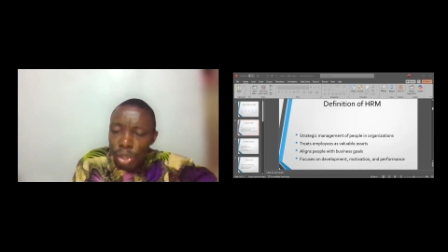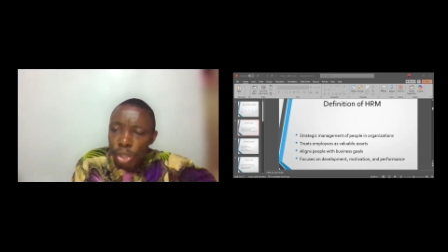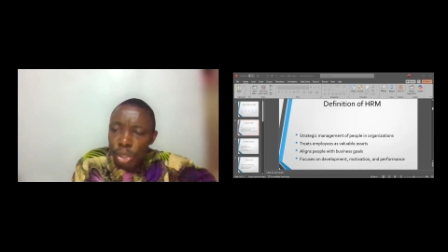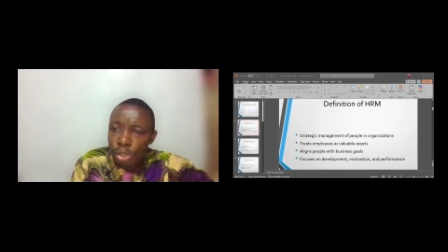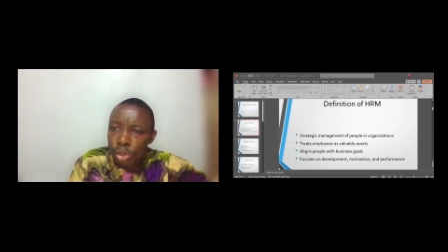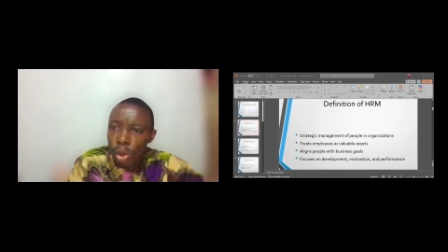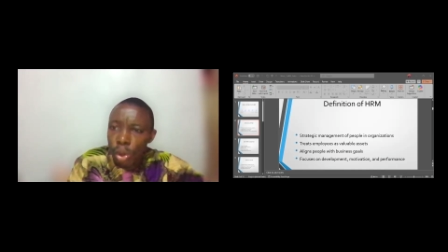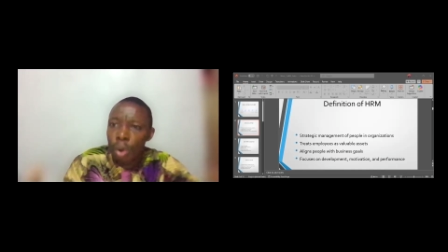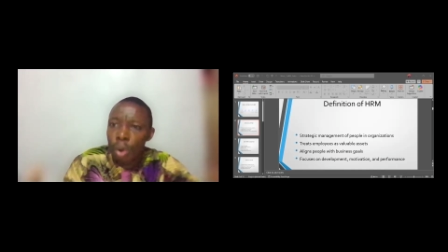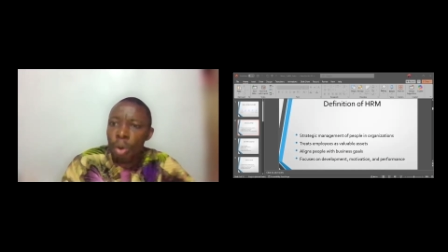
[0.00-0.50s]

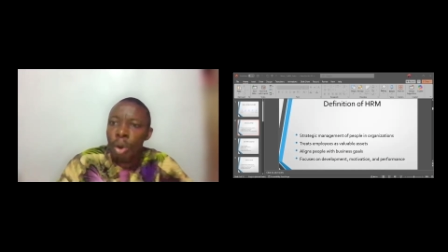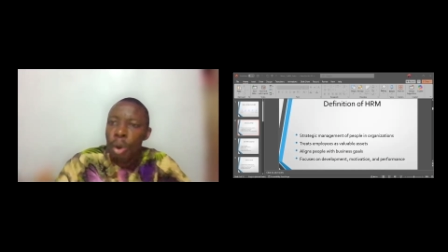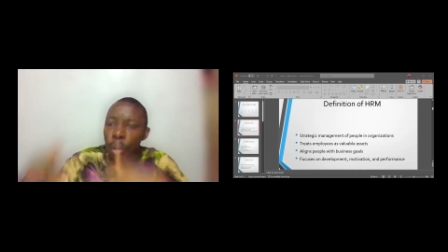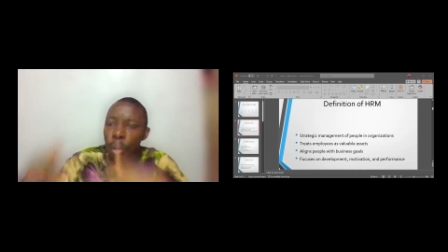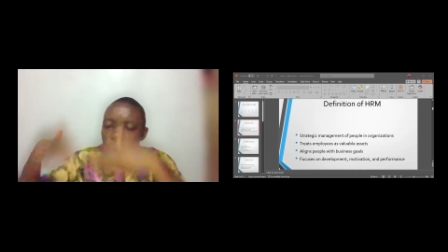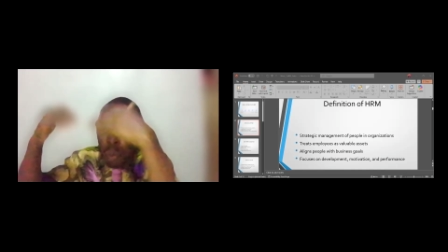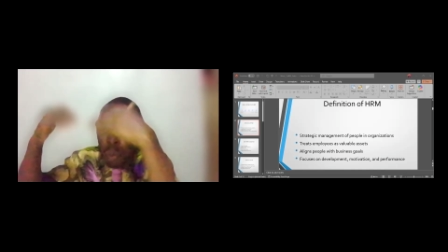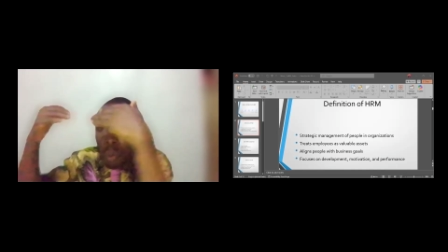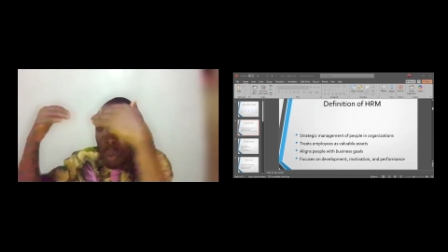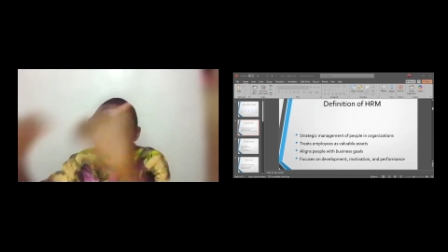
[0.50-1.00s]
So
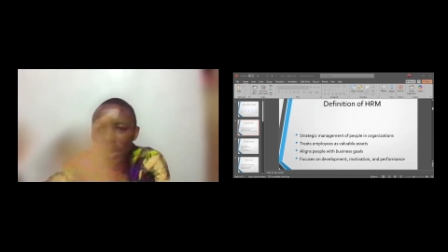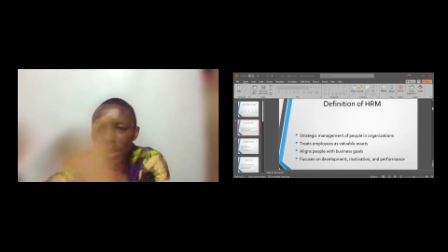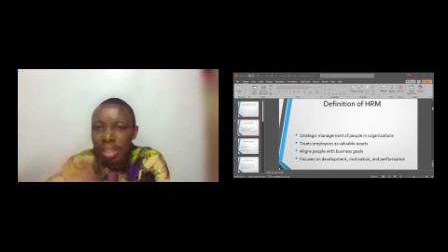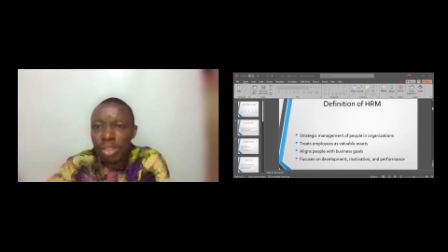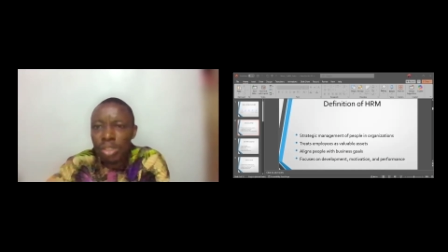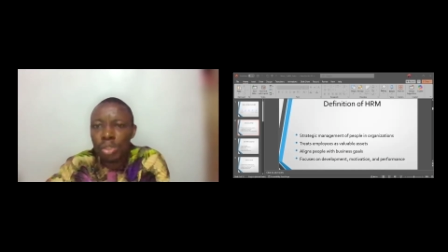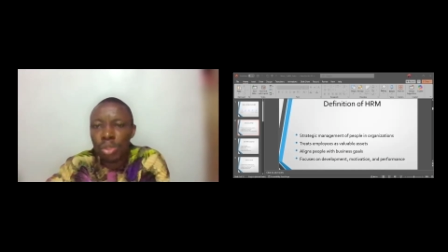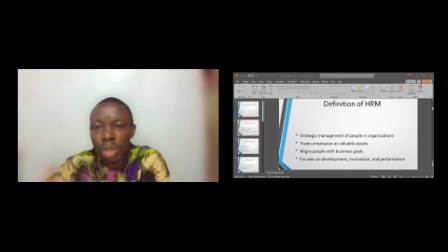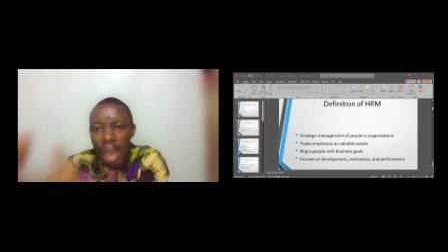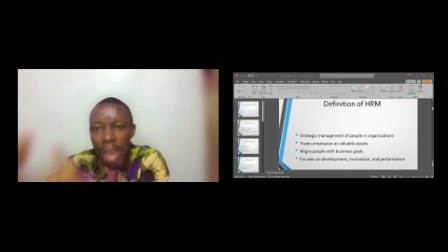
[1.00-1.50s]

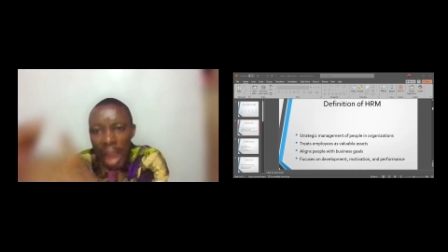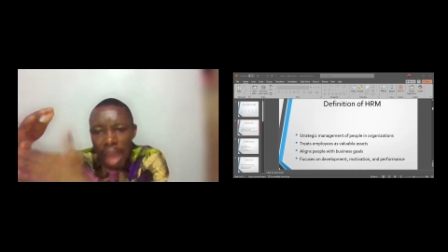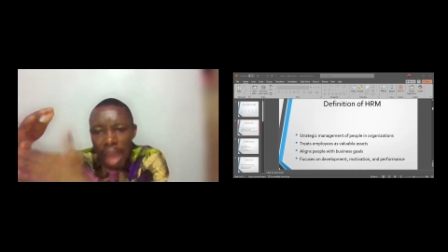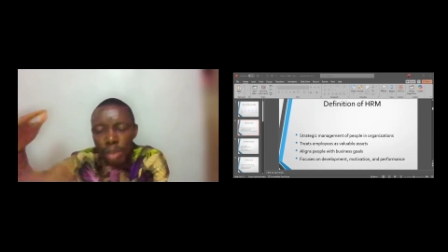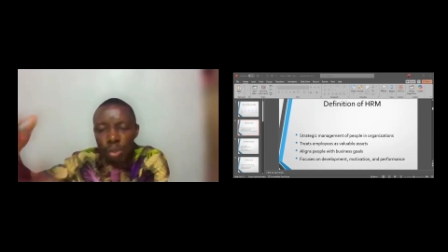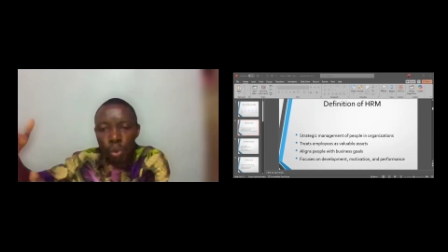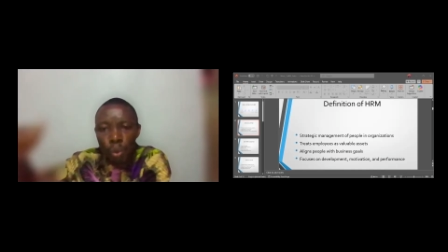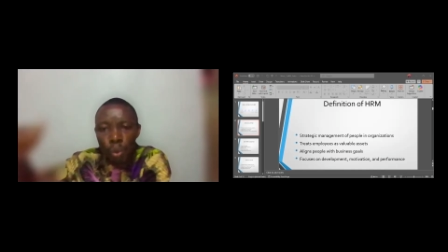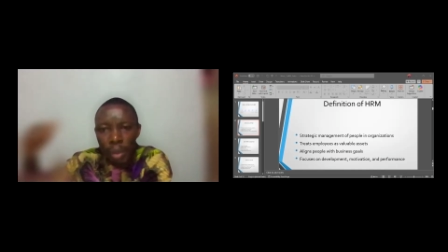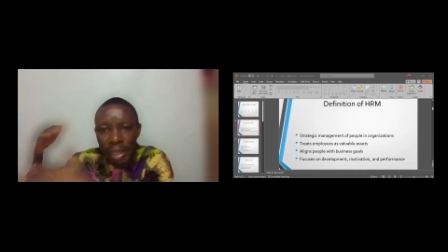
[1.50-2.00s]

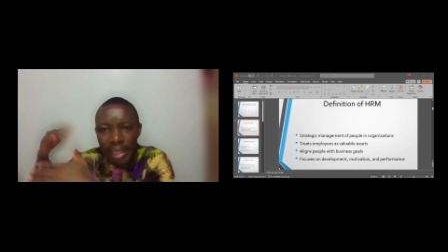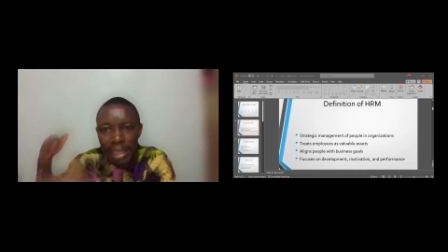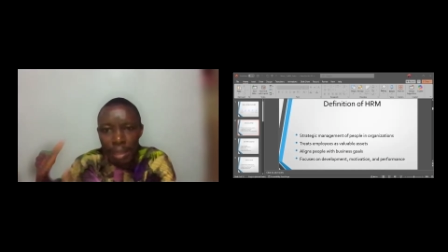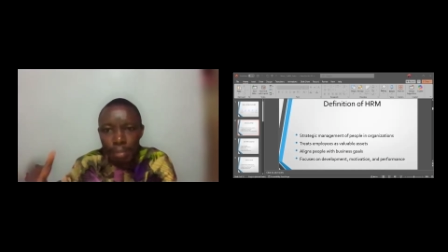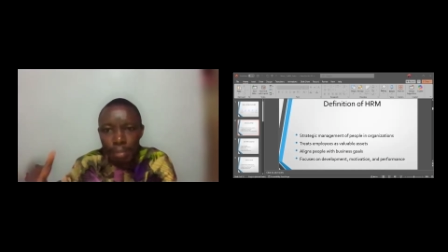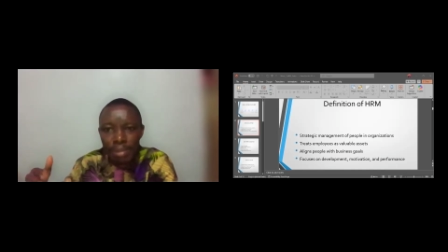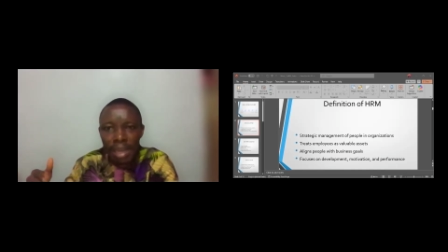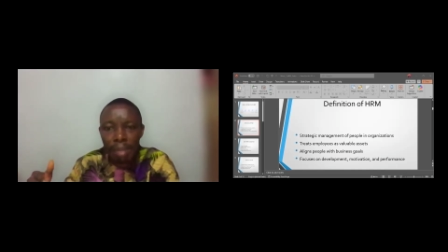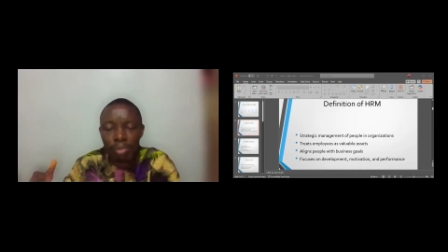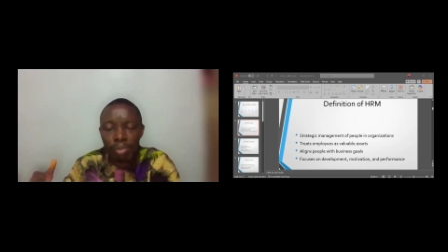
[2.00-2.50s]
how do we
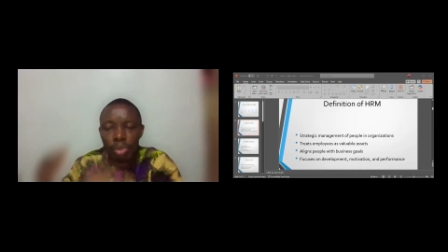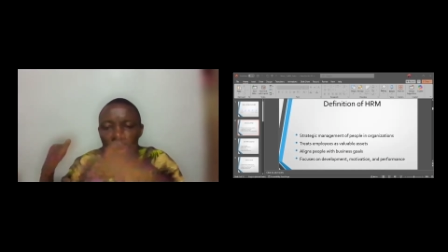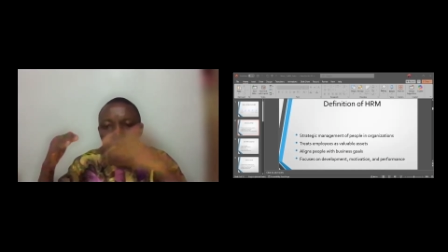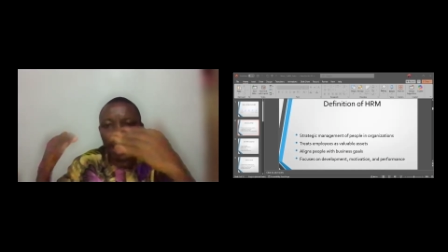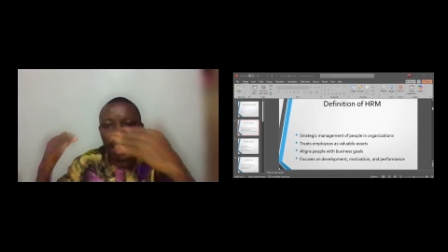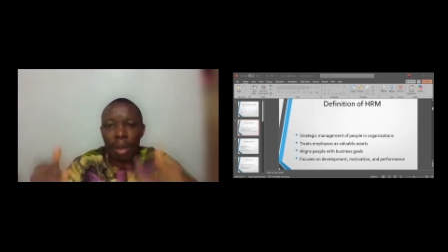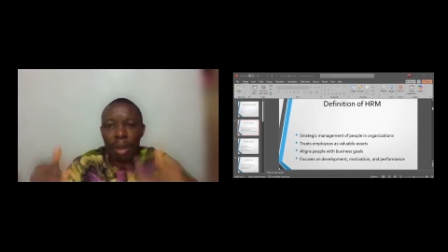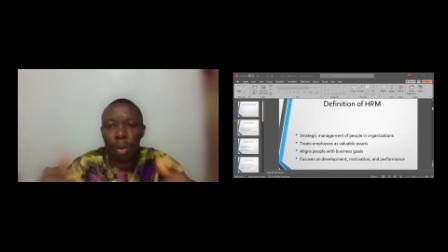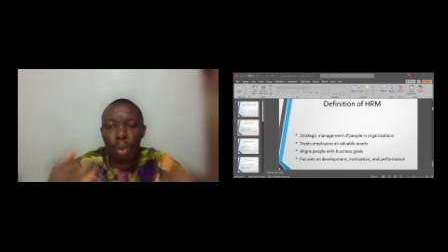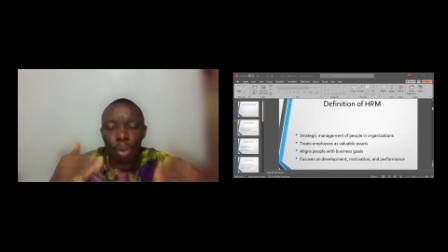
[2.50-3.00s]
keep them so
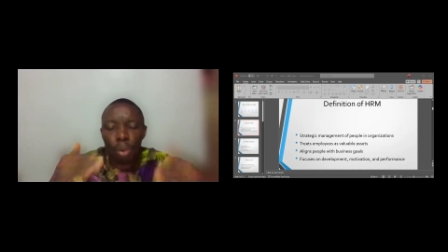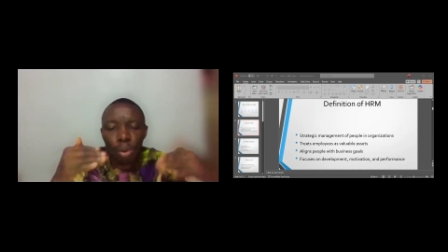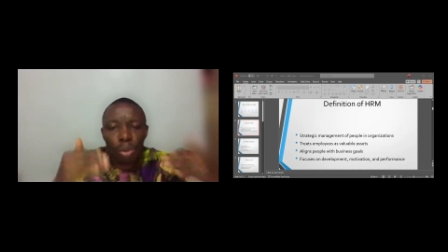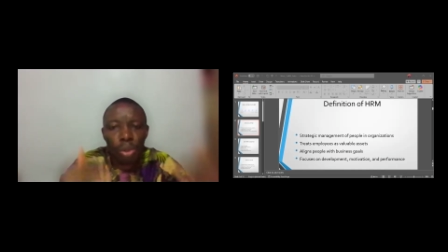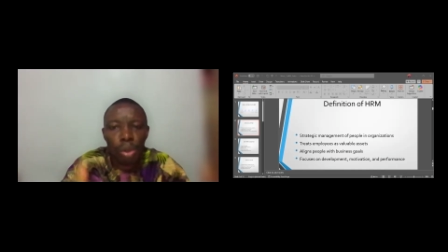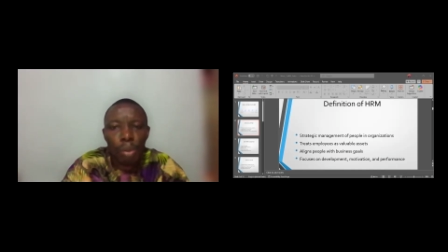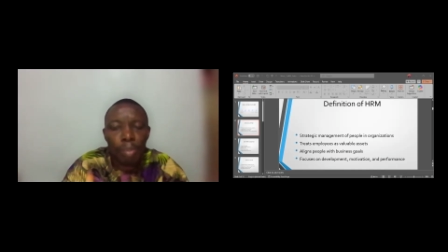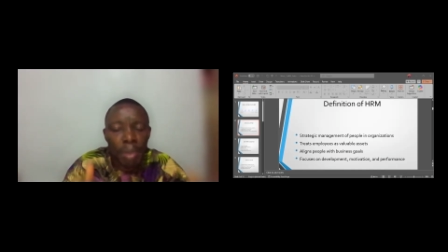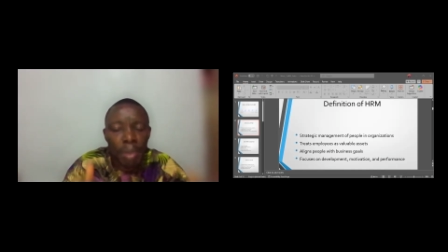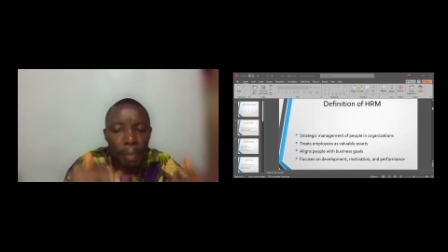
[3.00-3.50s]
that they
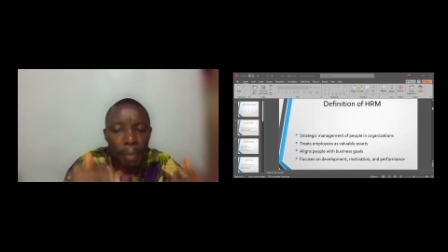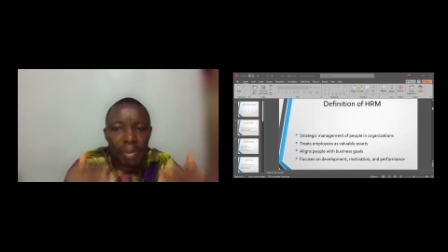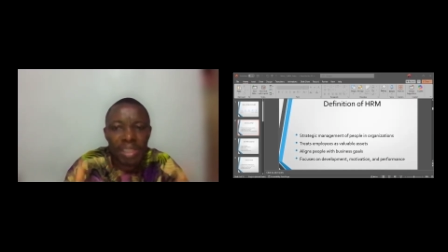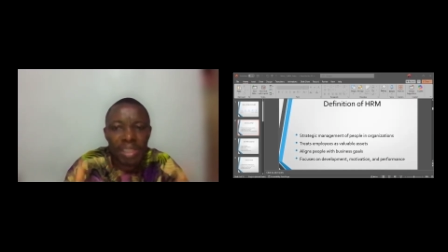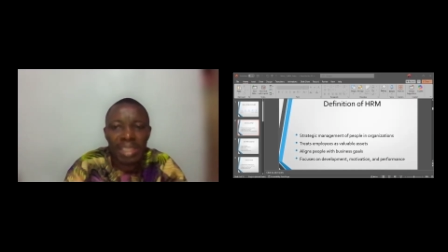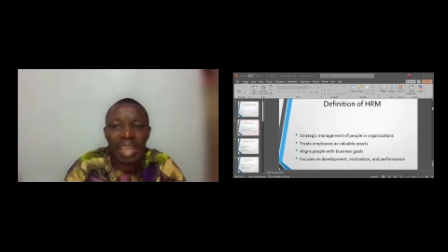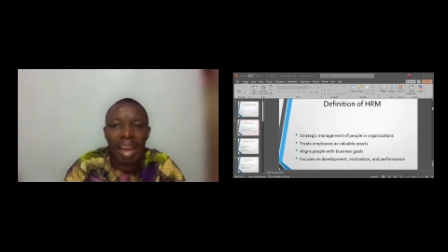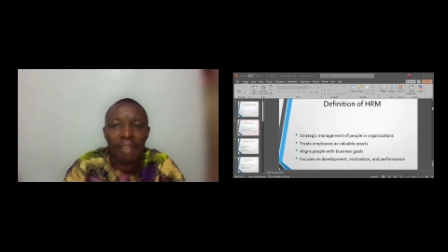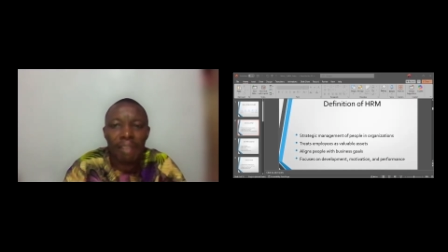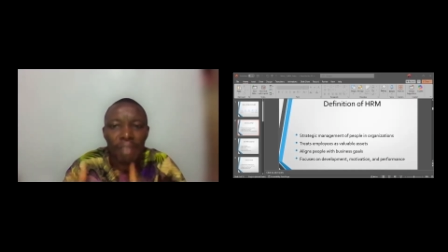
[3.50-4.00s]
will be
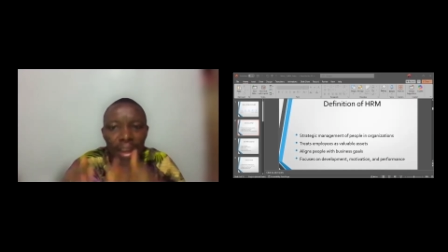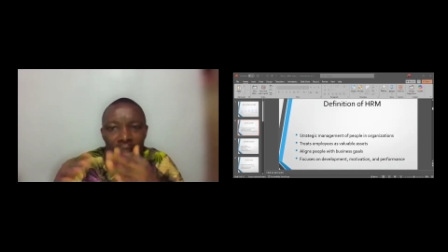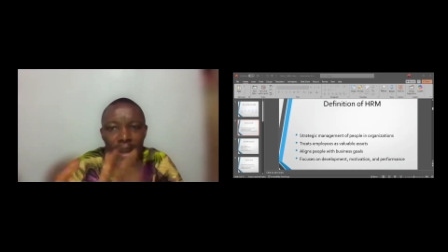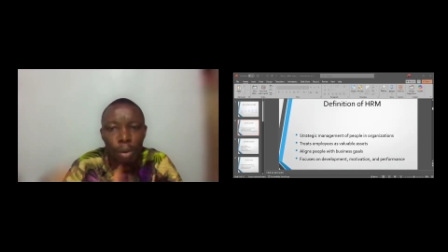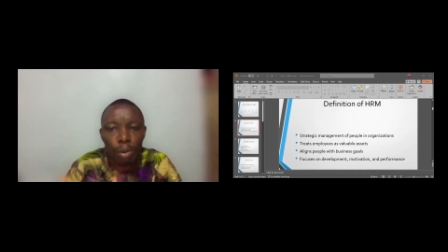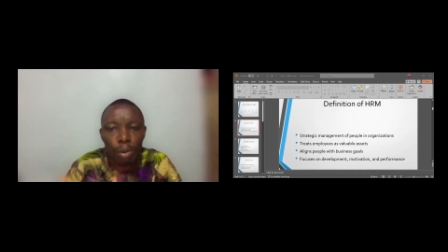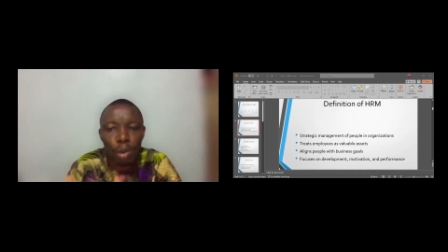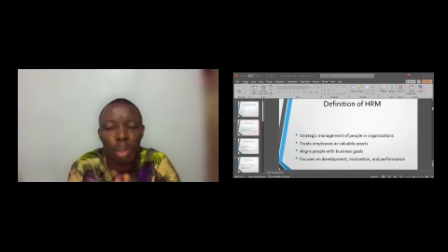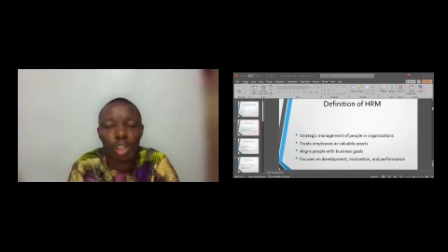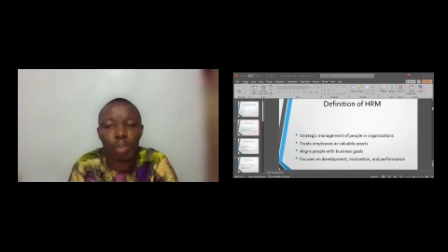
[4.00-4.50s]
preserved and they
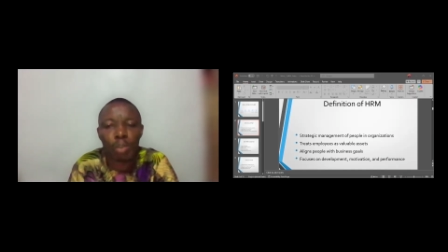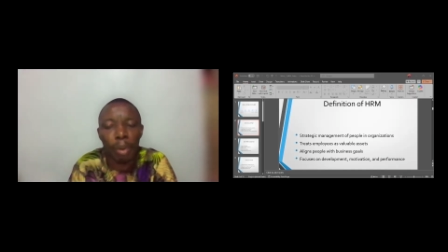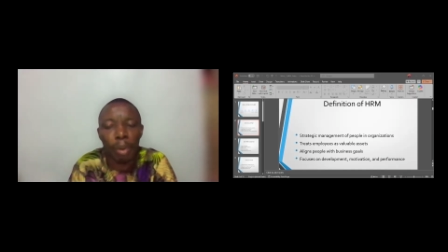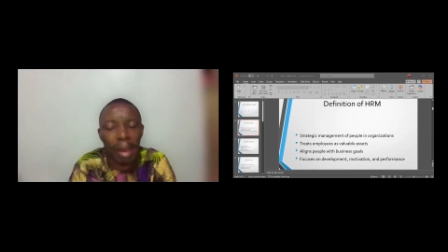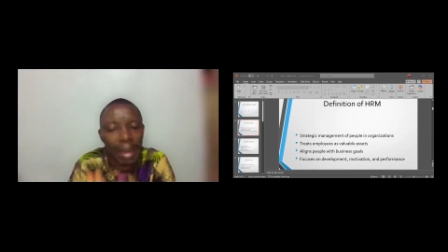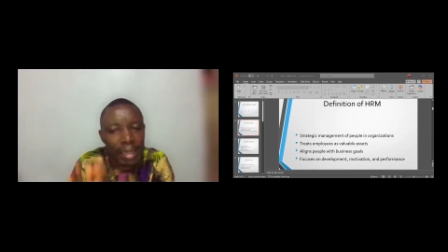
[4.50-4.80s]
will not spoil?